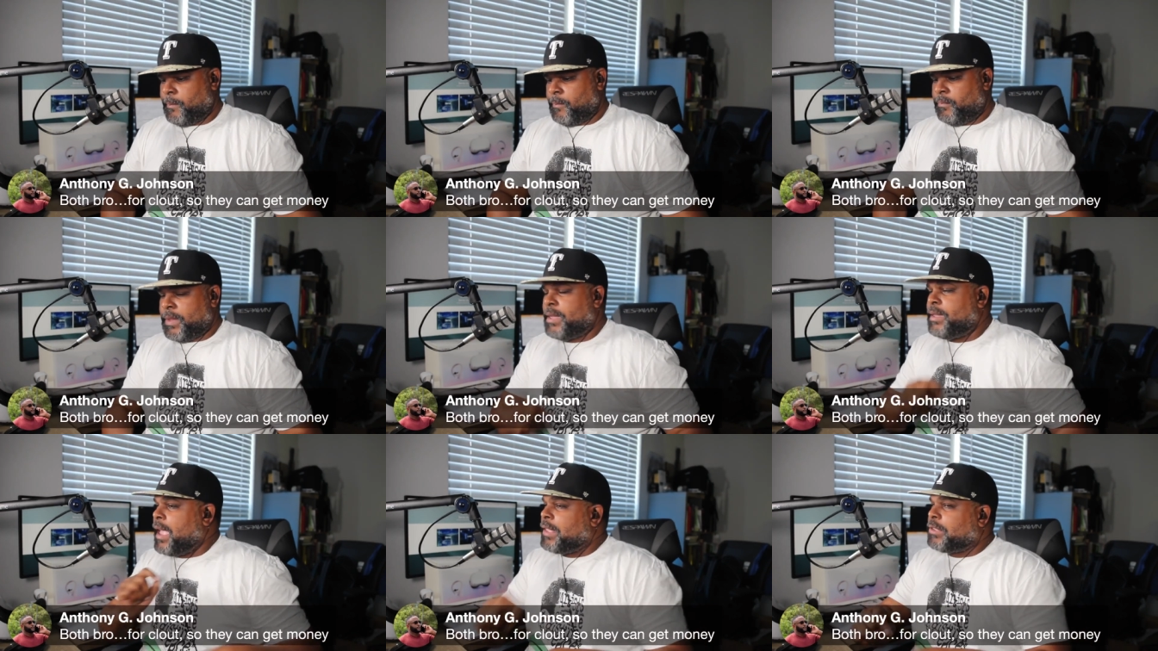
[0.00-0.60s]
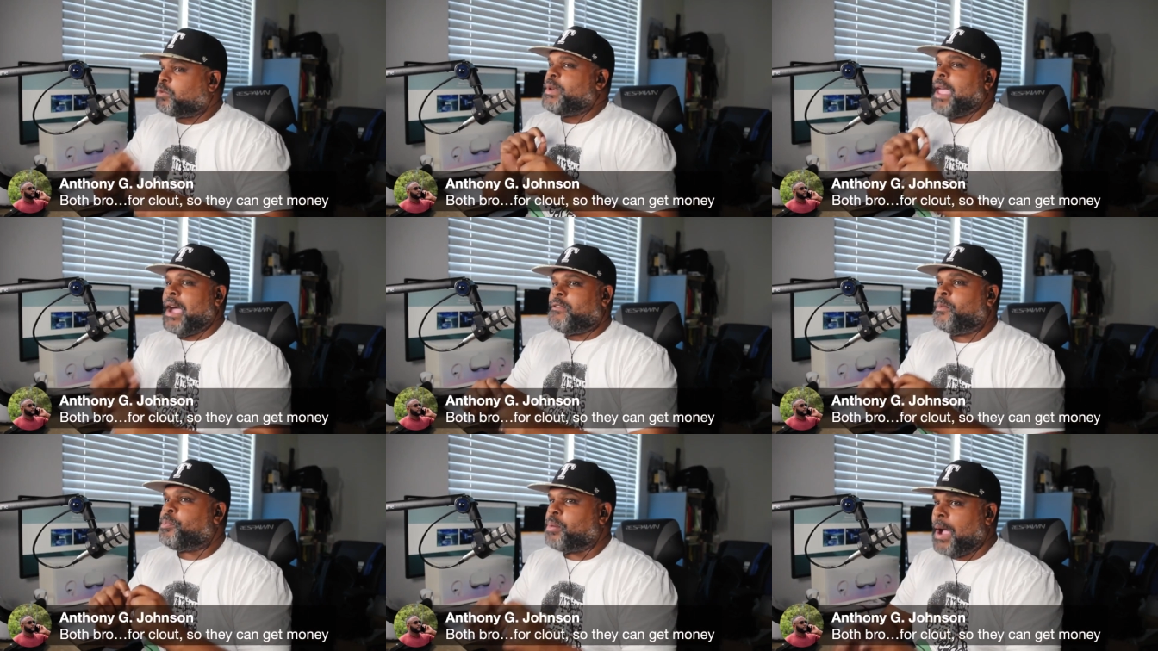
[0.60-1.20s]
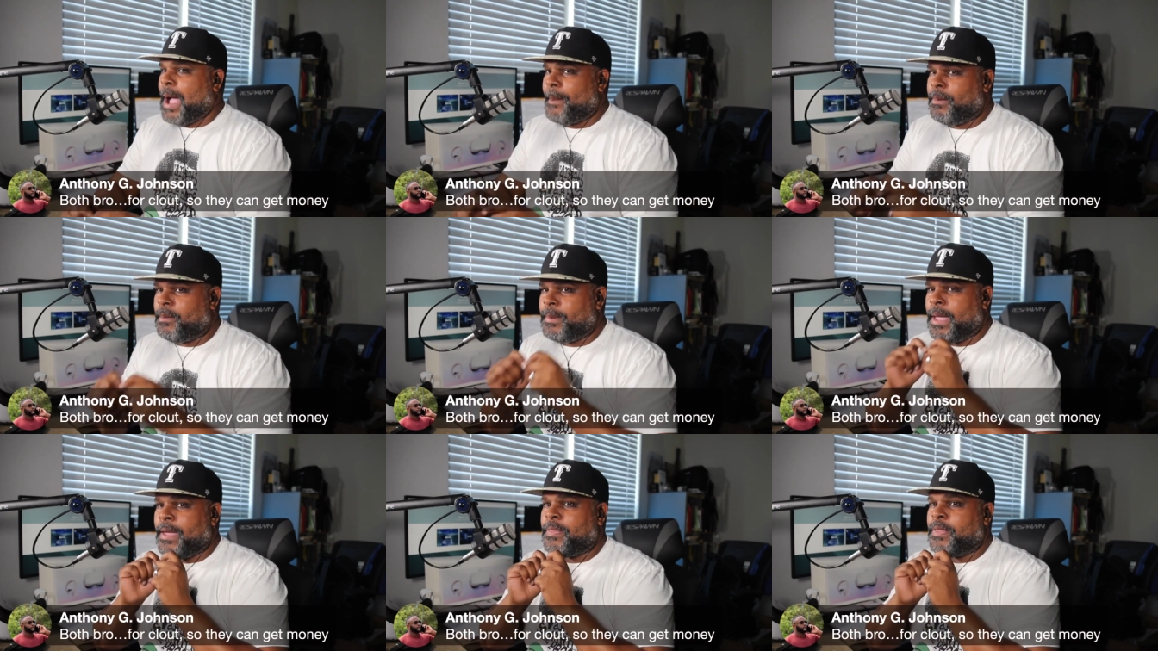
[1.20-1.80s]
that yes, we have a
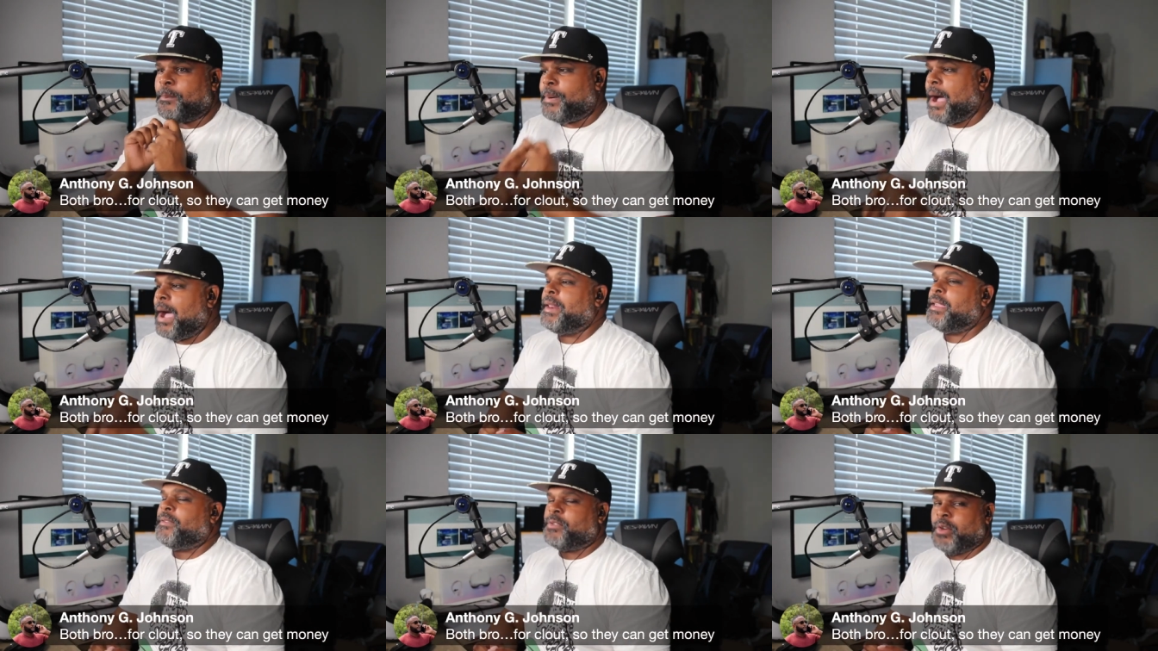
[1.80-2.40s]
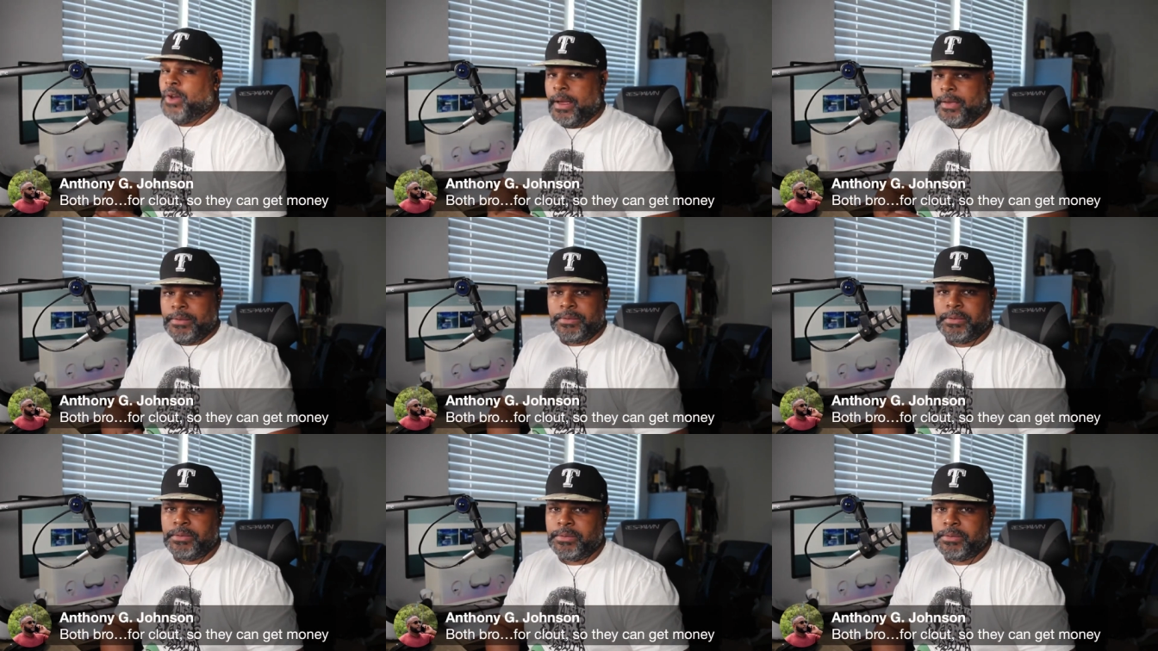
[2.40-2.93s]
problem in the body of Christ.